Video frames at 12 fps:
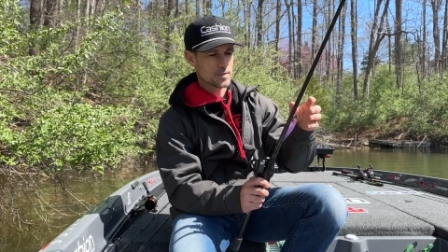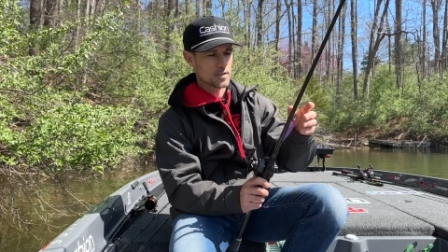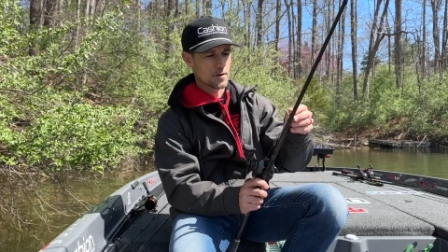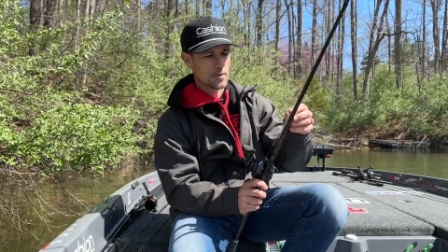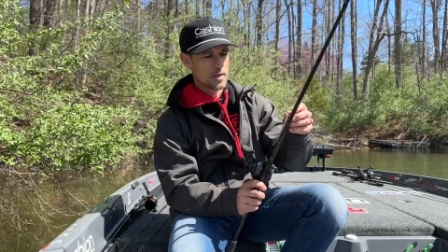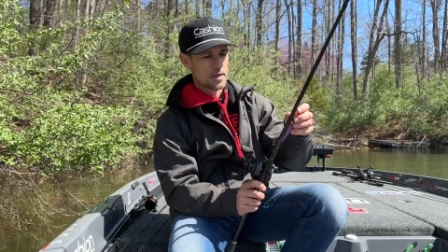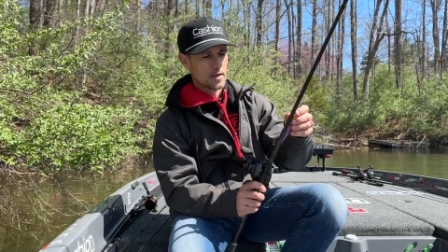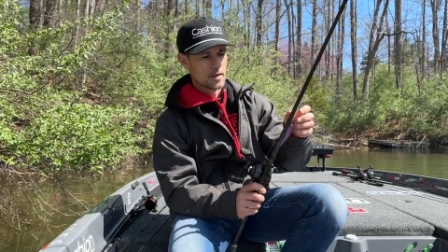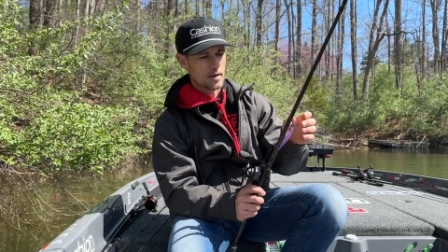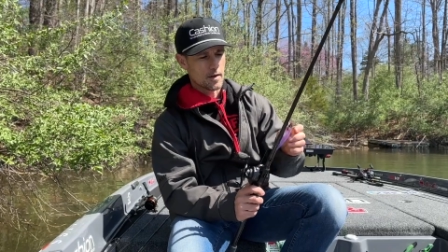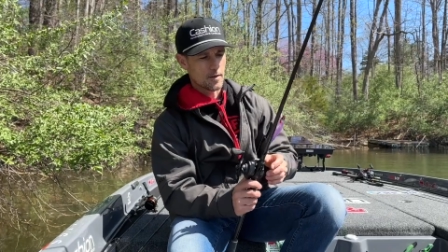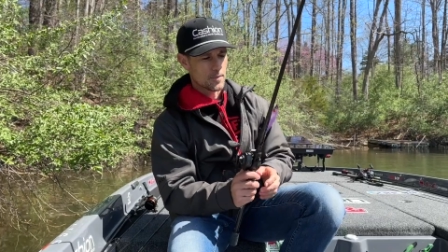So
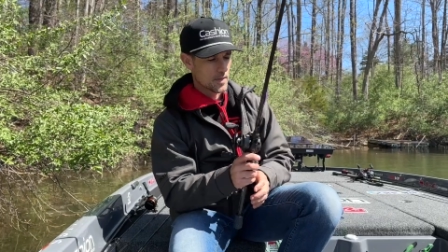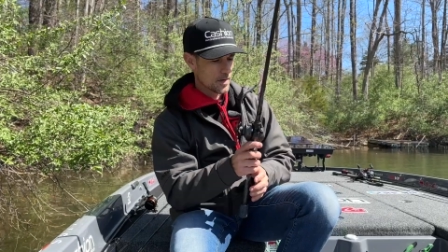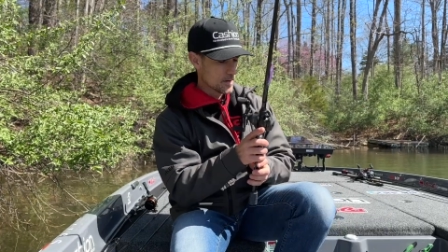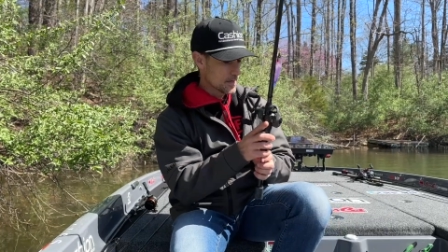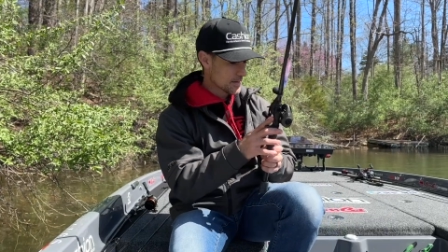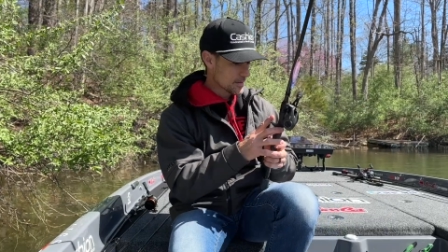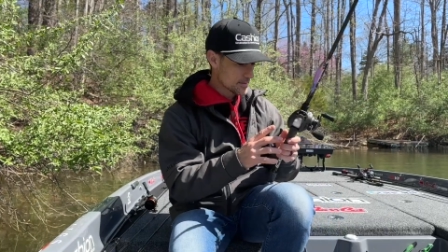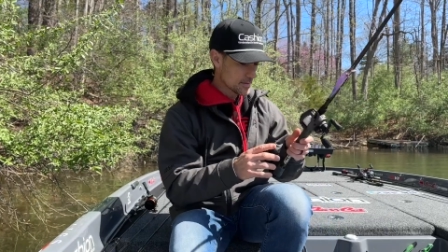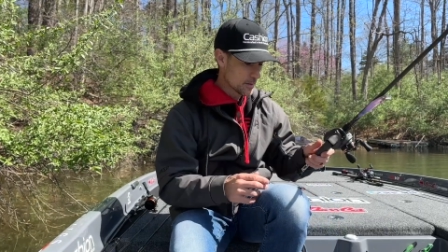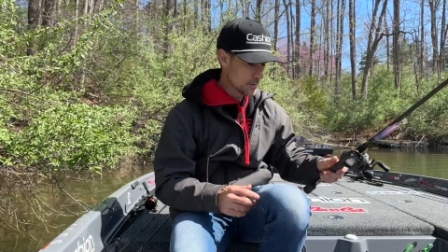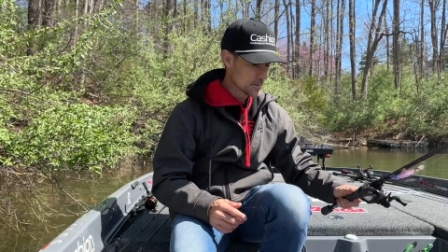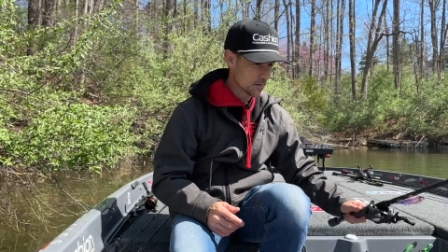there it is.
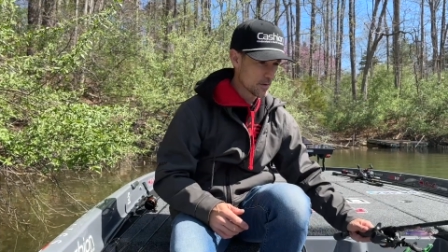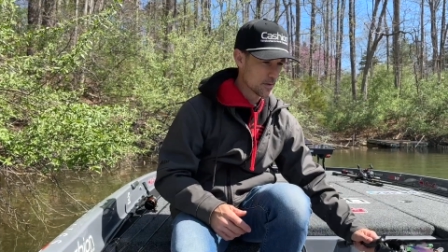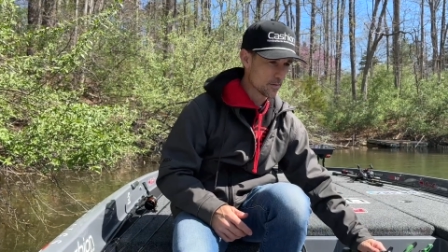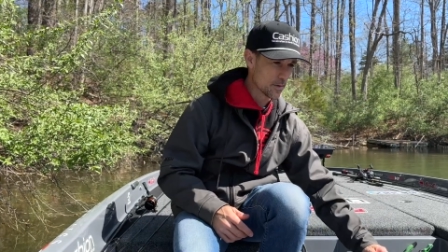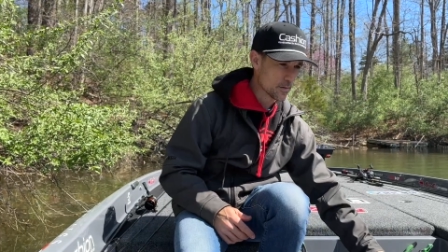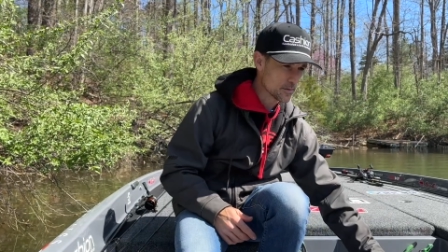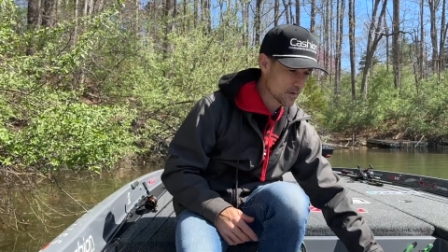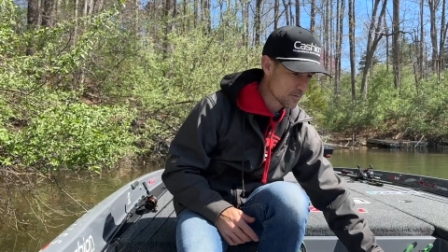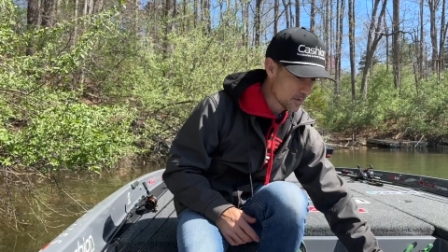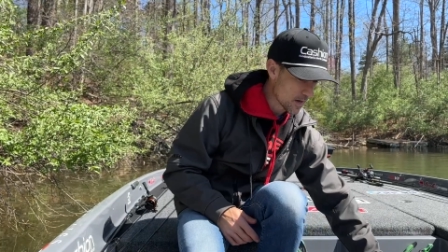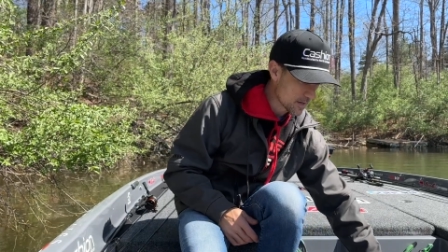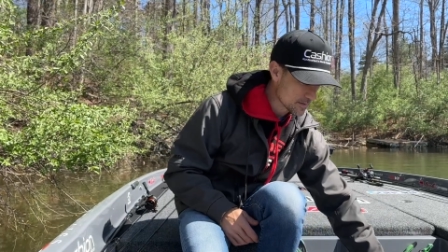Those are the
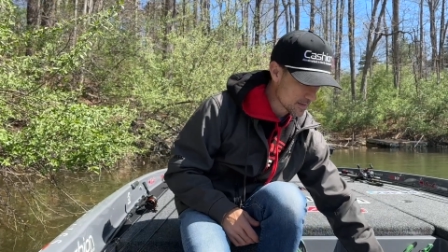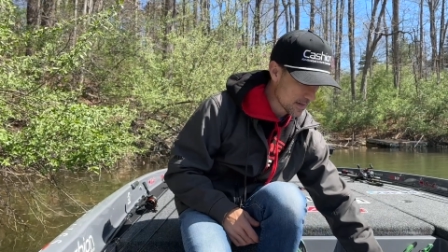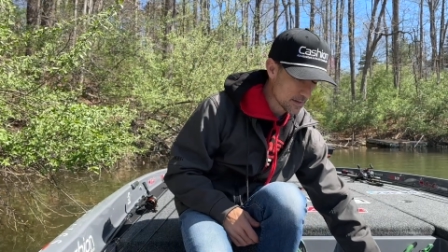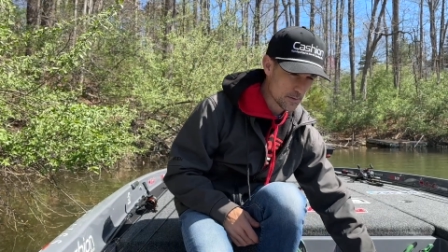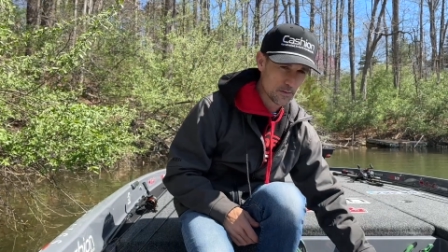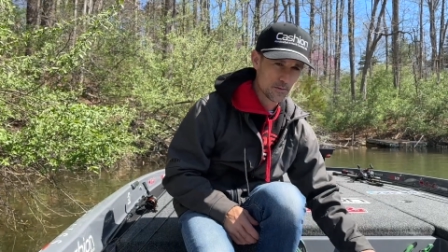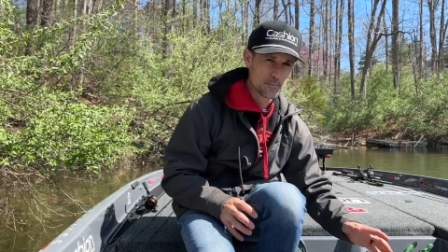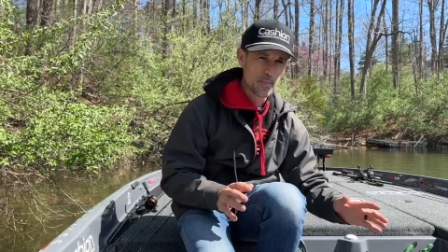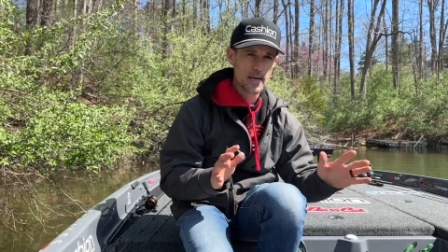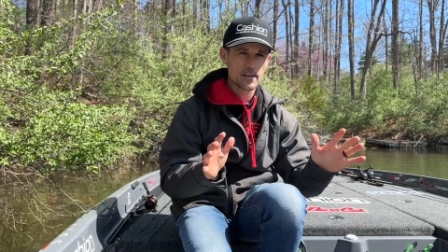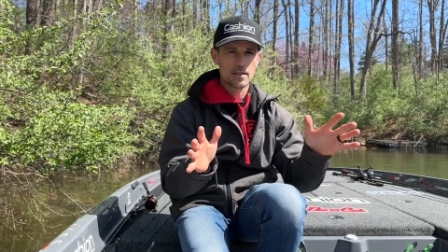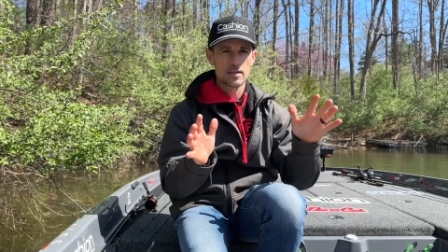rods that I use
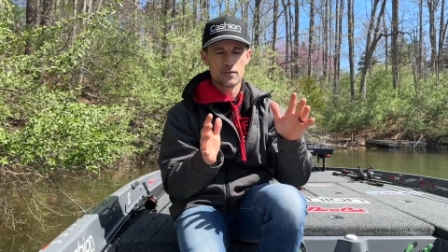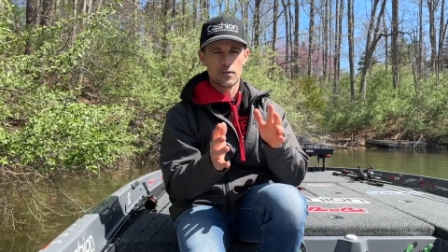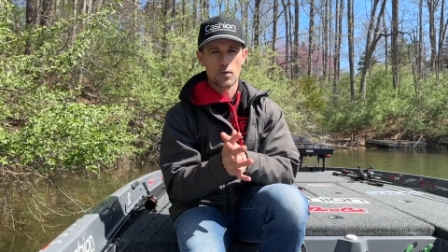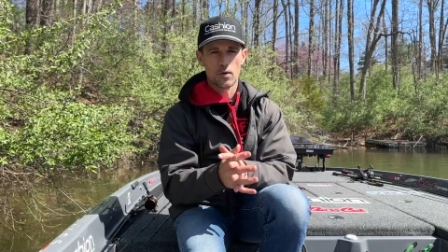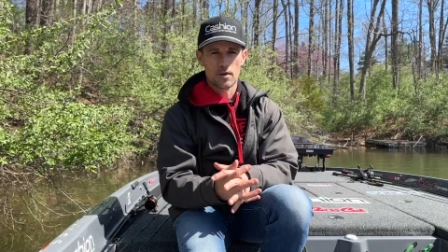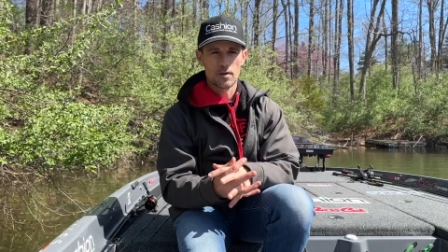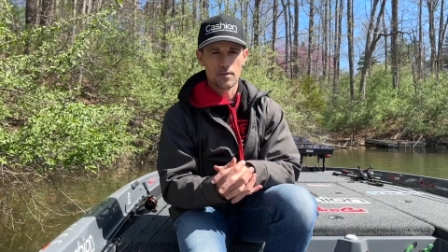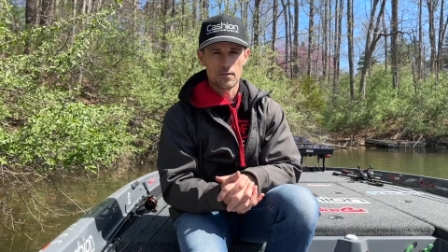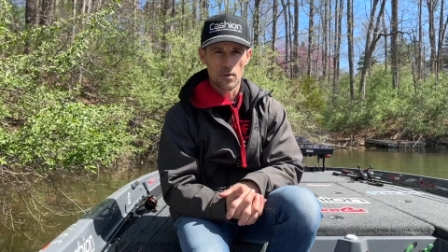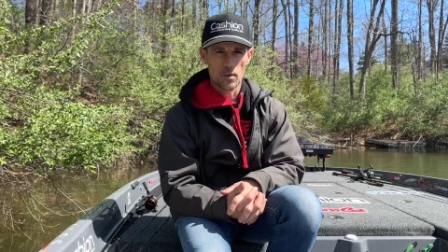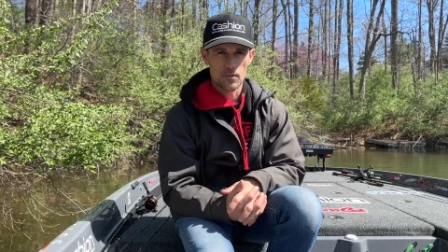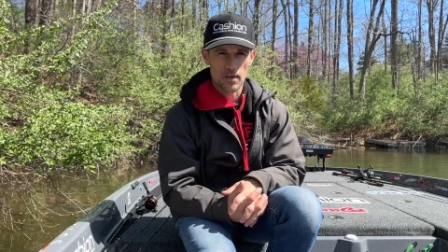mainly for
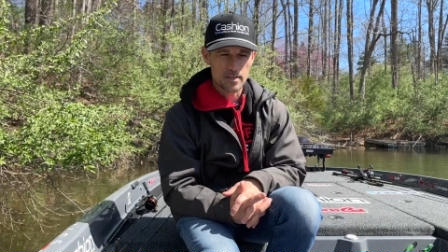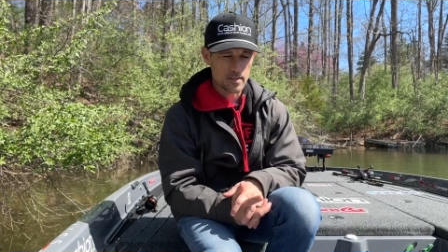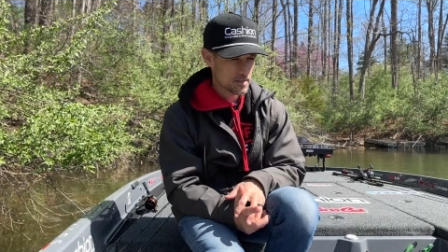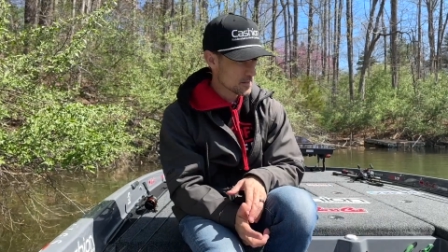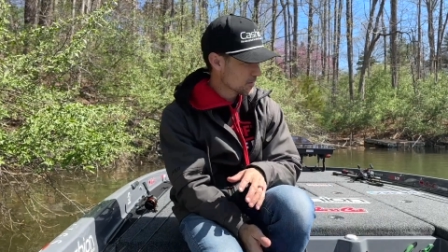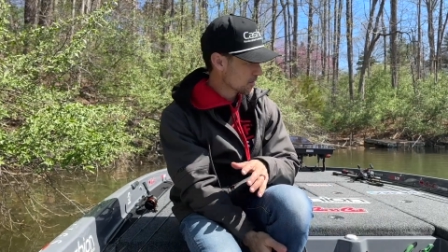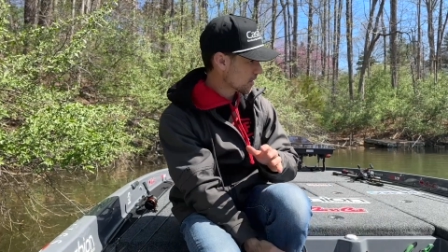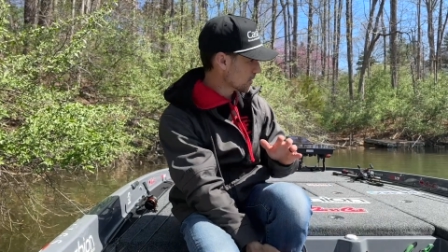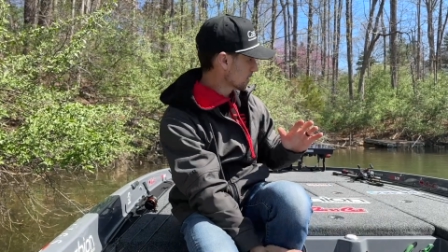forward facing sonar.